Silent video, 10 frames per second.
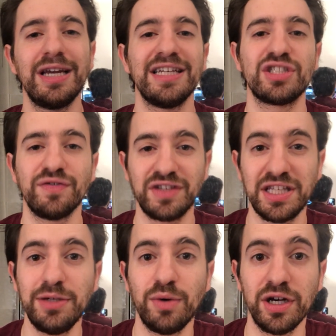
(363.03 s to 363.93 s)
list of
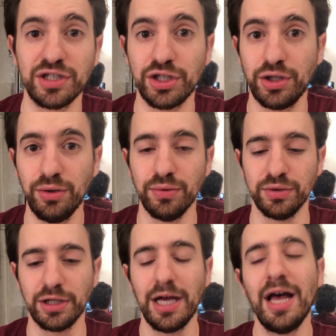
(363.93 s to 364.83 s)
keywords to
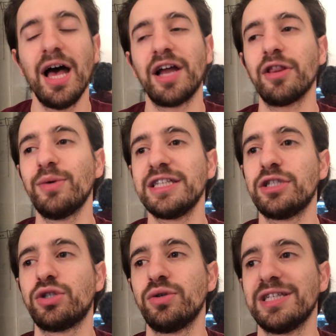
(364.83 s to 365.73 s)
use. Another way to
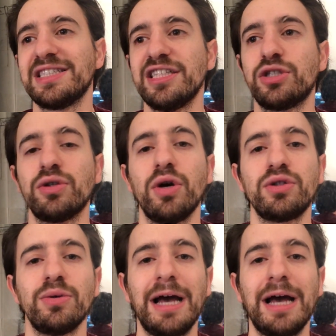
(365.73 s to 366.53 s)
do this is to go to